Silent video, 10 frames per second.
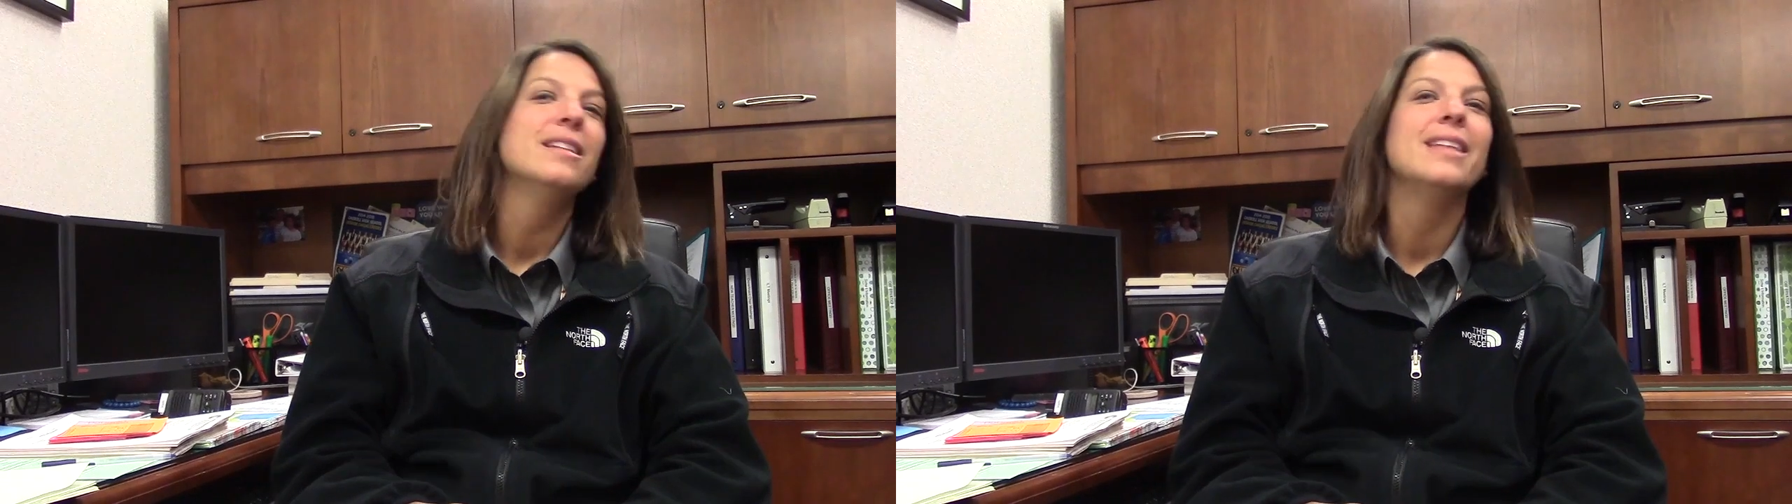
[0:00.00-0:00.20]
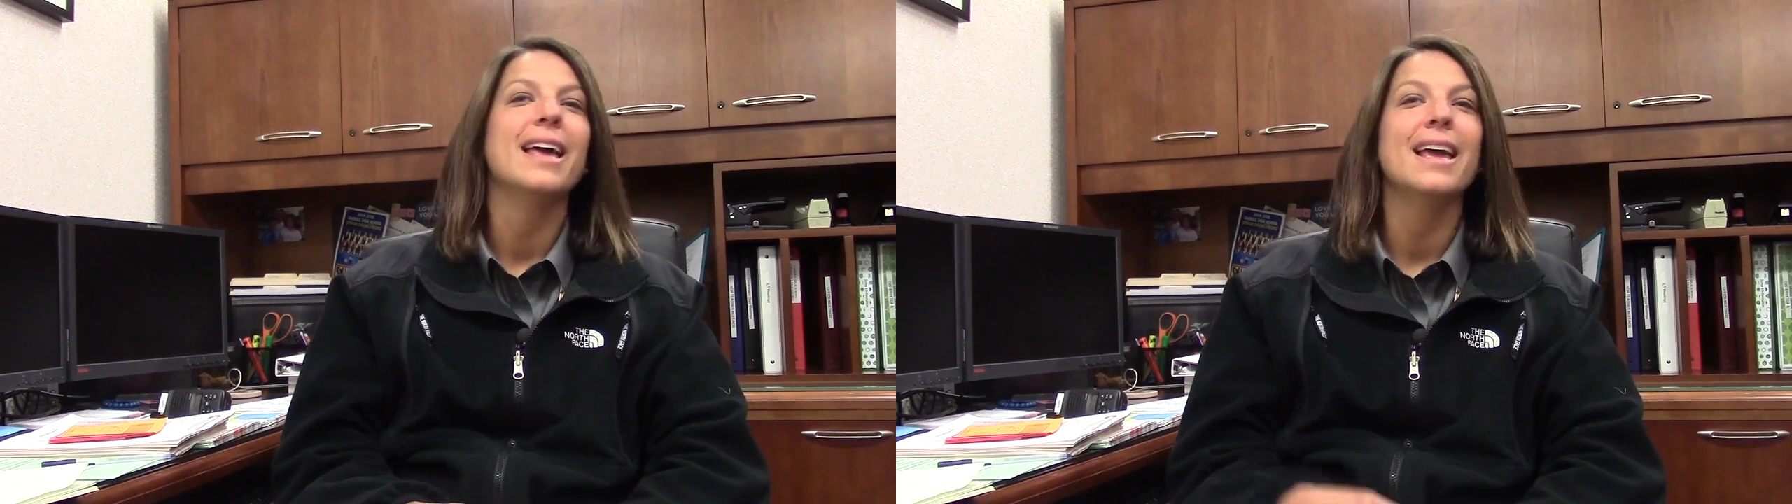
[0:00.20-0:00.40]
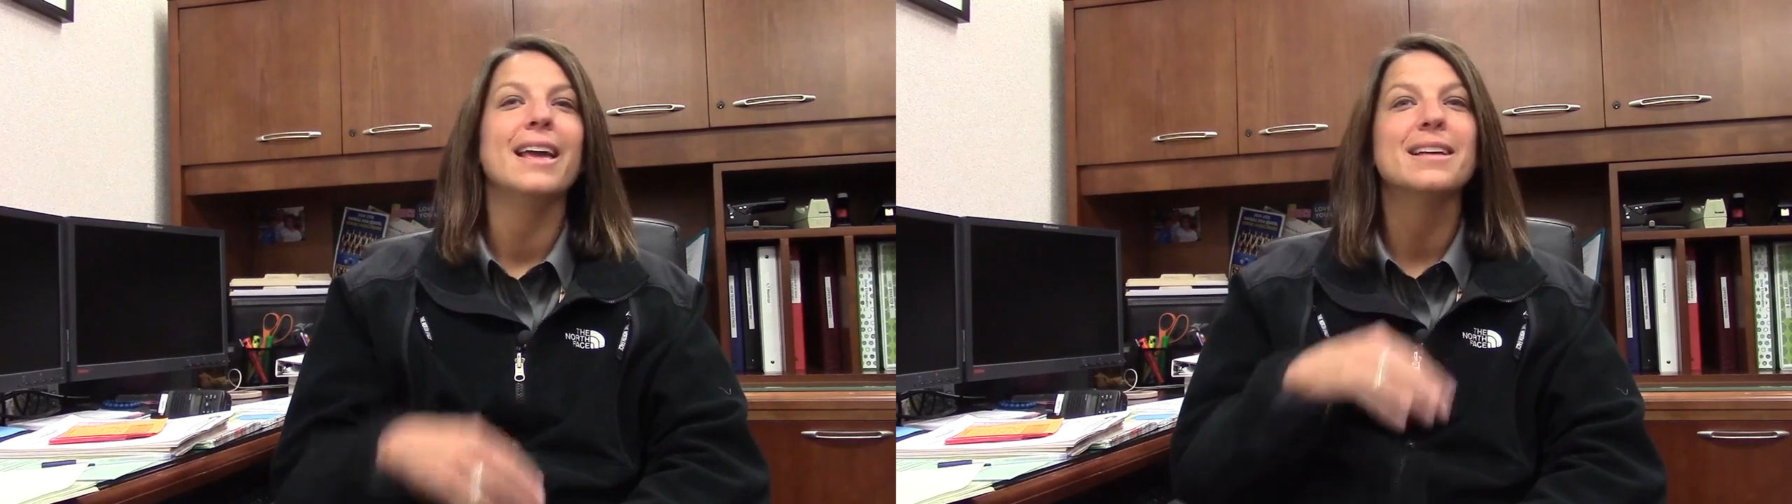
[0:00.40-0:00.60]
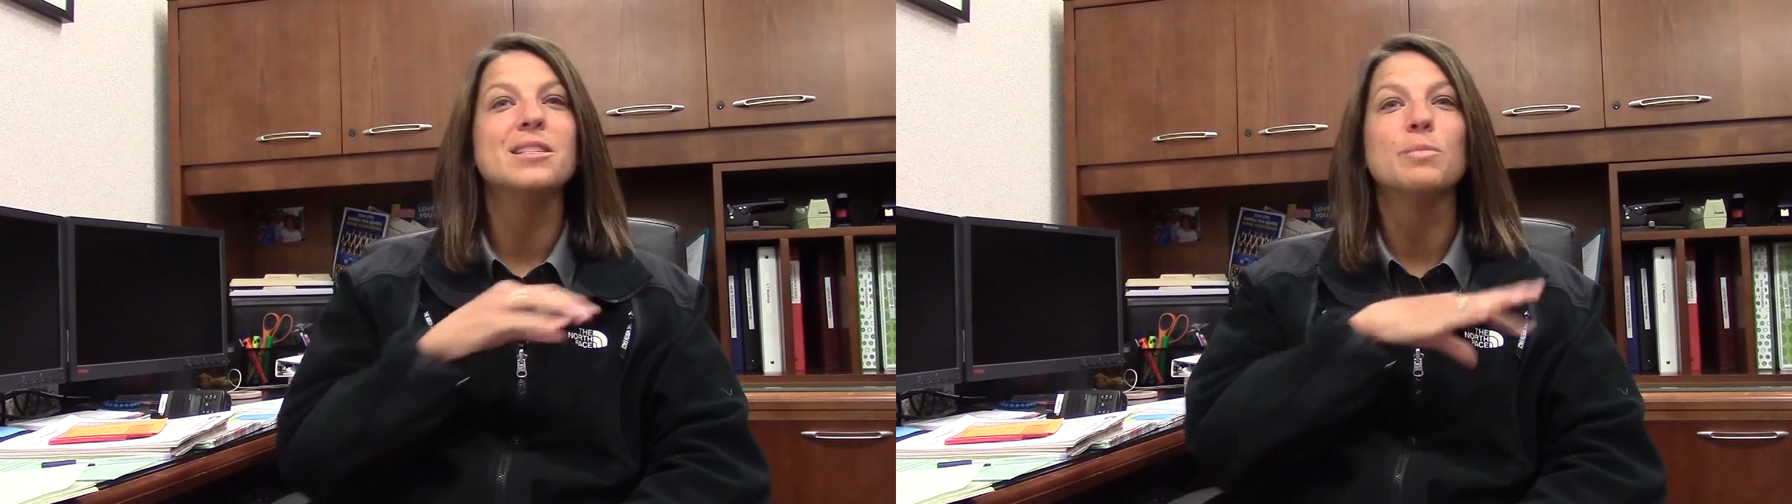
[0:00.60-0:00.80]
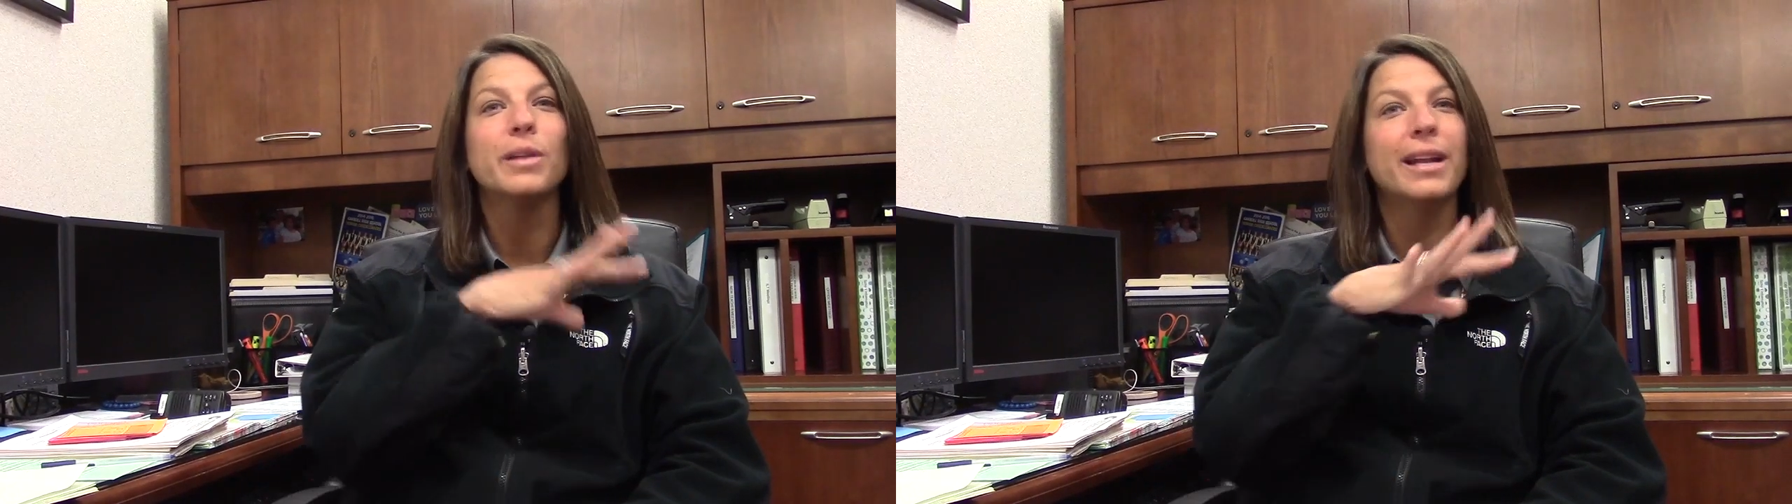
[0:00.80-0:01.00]
they
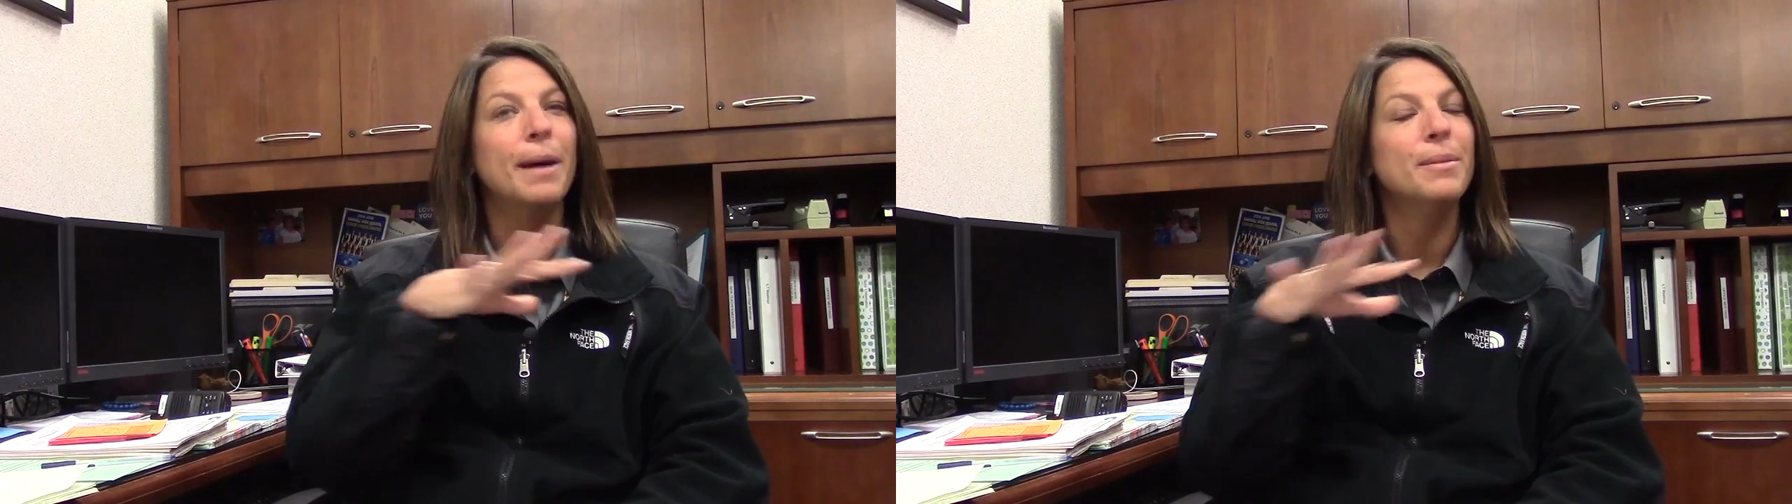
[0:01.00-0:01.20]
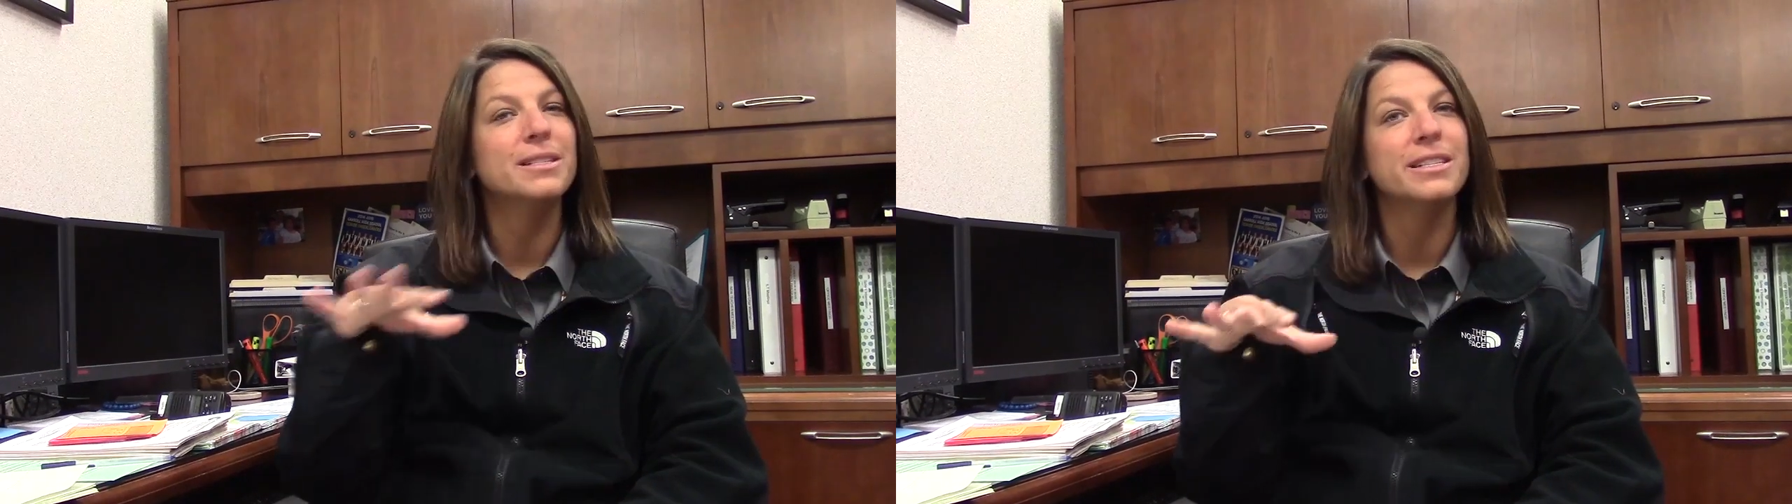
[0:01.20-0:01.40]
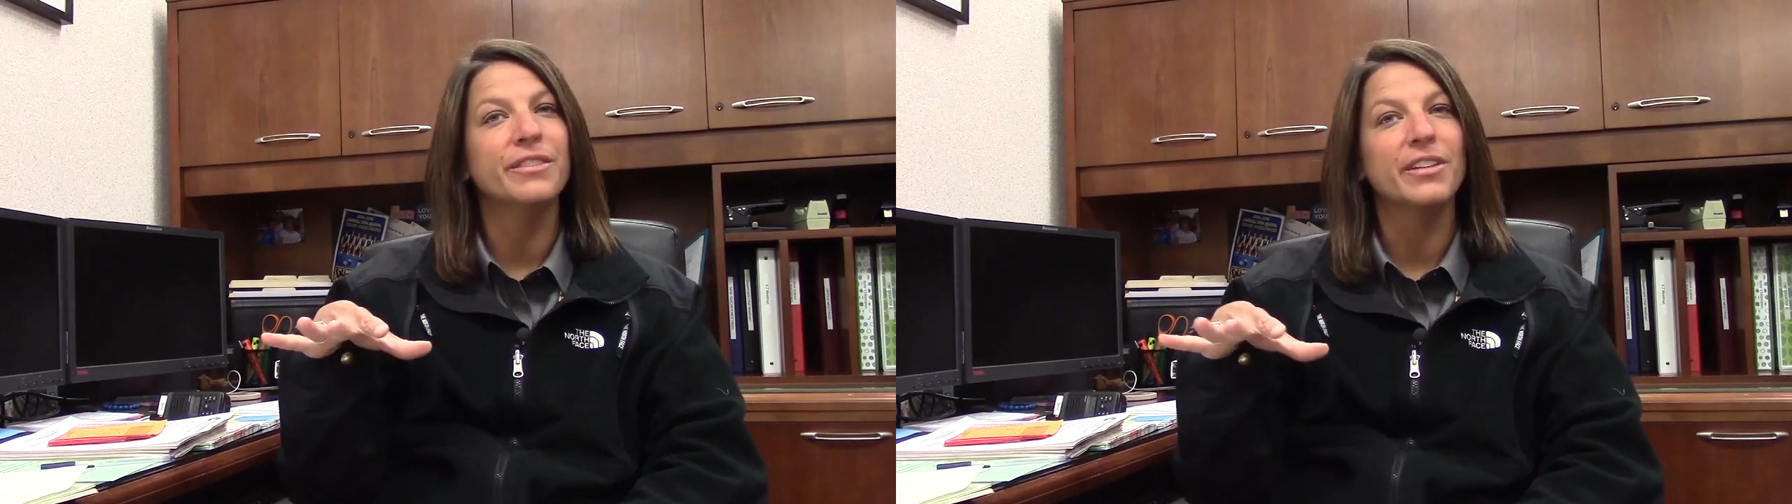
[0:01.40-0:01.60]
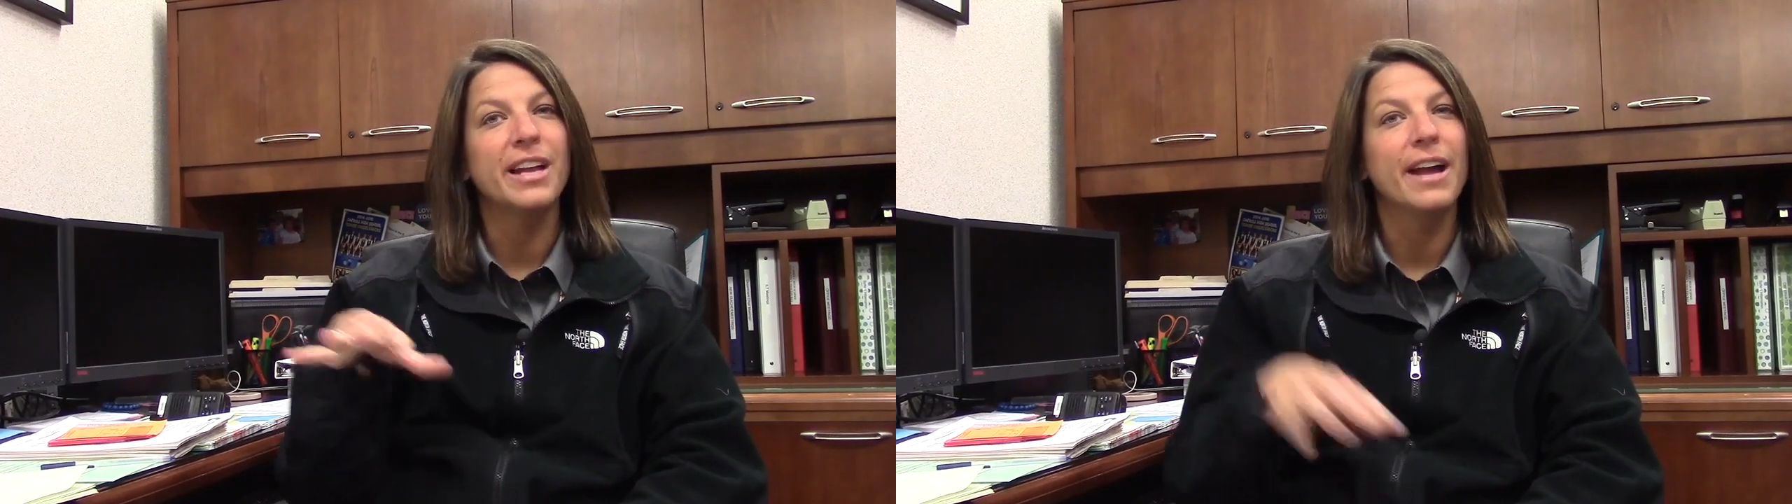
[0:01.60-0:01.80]
split up into different